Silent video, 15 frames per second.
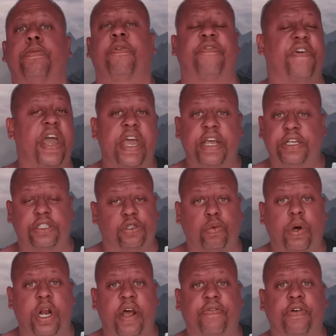phased,
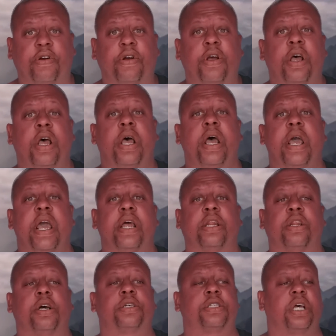whatever. It
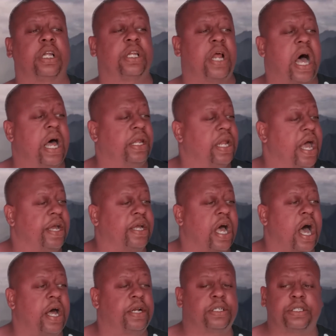looks a lot like,
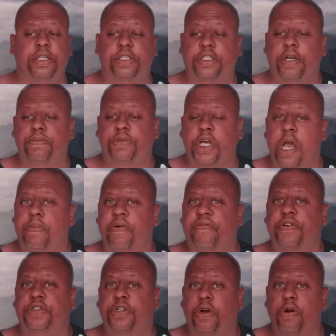honestly, some type of
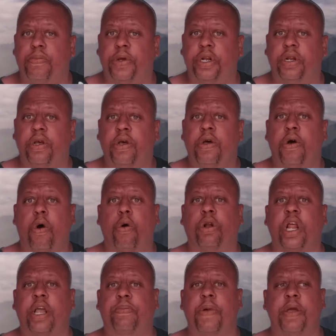a turban, or
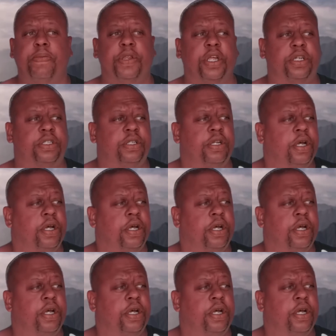like maybe the